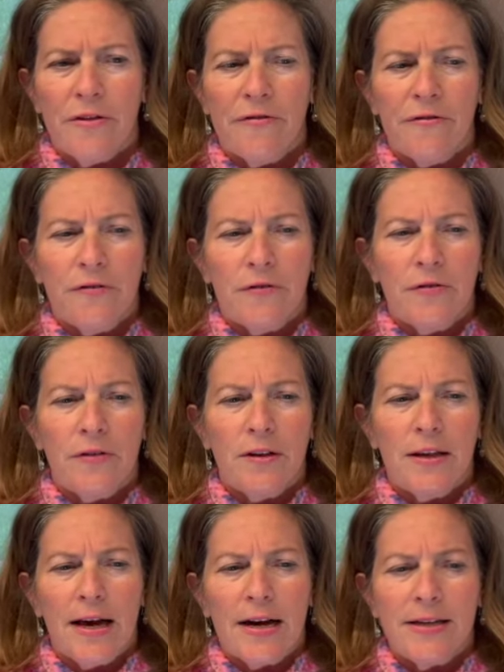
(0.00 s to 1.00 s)

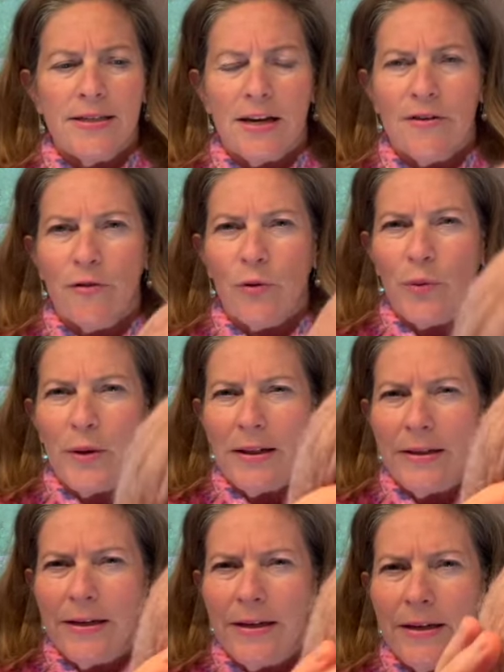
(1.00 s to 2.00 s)
flecks of
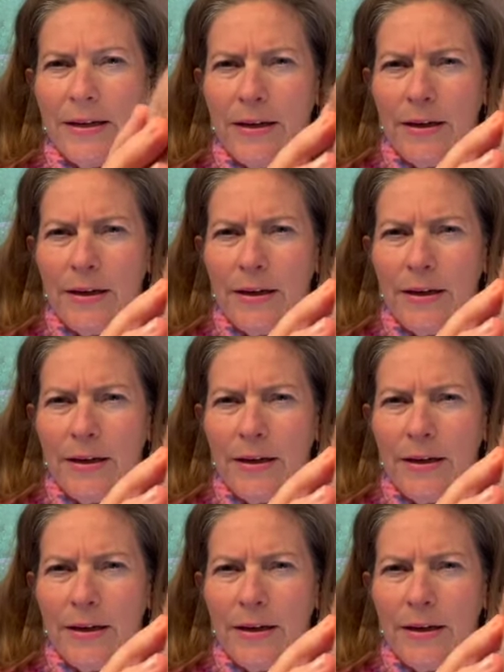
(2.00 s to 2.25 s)
really